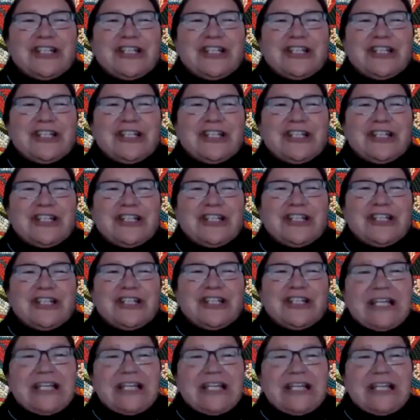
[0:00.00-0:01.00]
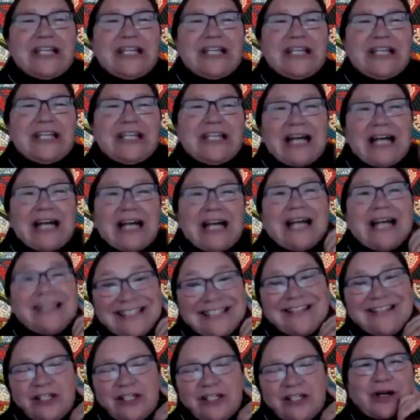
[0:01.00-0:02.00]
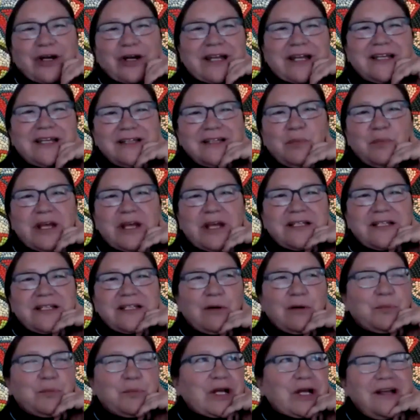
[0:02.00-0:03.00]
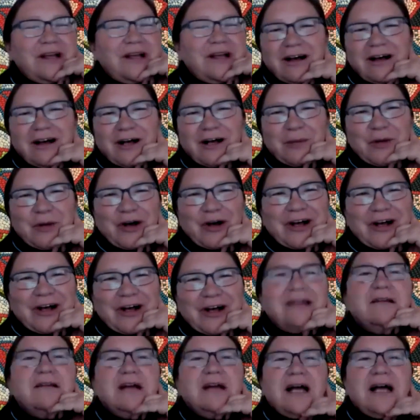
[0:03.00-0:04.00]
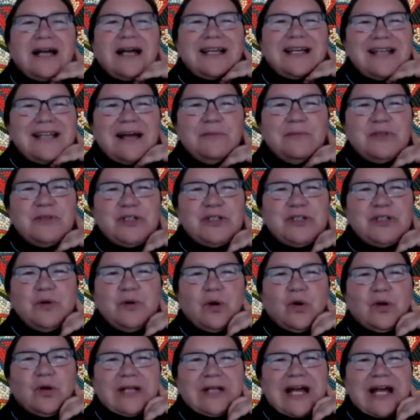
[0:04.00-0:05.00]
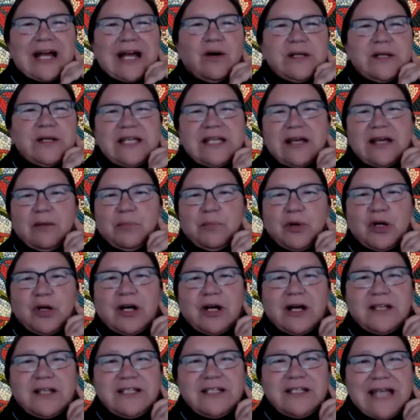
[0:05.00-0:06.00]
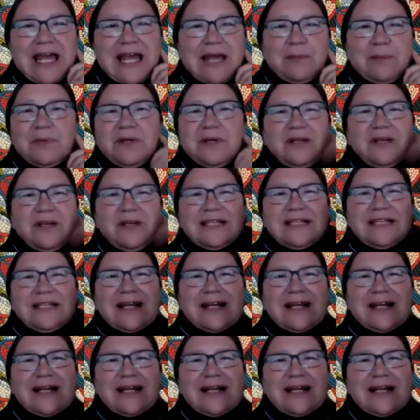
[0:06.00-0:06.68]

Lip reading: I listened to the book. It's now a book on, I guess I'm too old. I always say a book on tape. It's